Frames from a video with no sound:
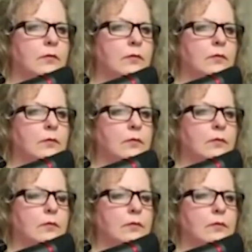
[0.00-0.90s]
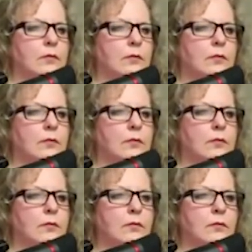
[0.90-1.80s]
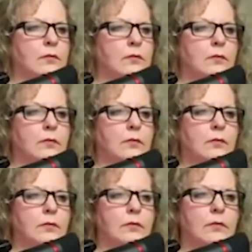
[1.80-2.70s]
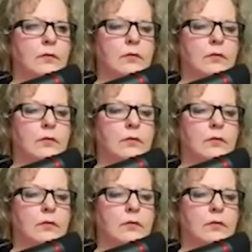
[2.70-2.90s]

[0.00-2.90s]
No words are spoken by the person on screen.